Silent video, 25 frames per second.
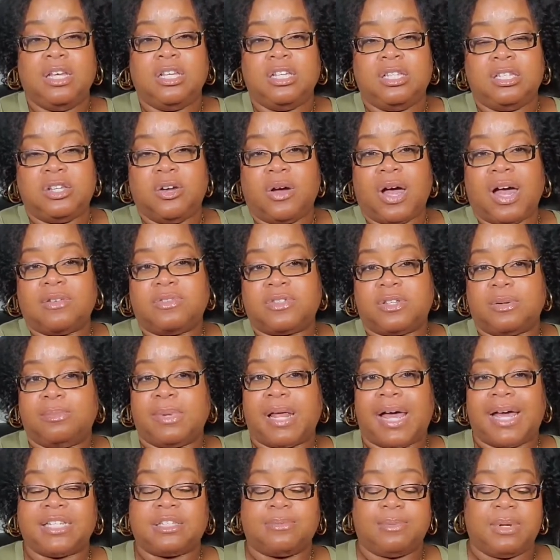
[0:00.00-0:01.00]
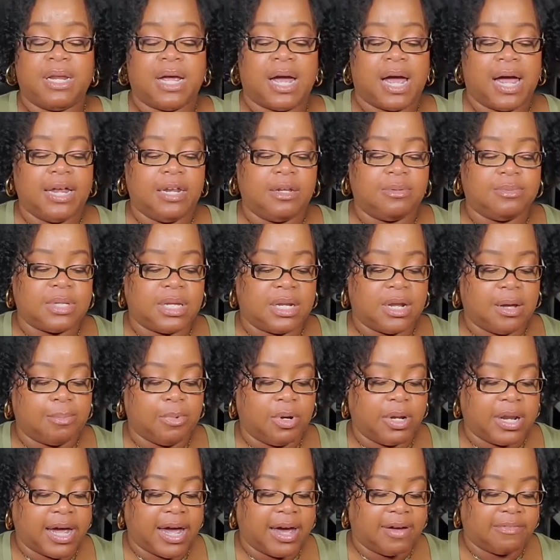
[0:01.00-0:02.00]
still have some last minute items that I'm
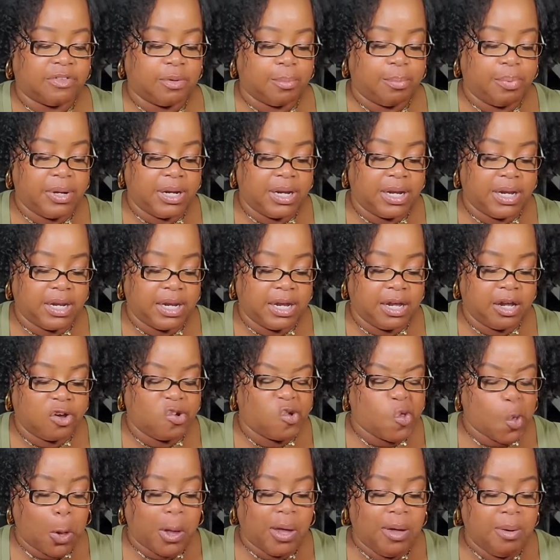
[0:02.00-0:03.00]
going to have to put in here.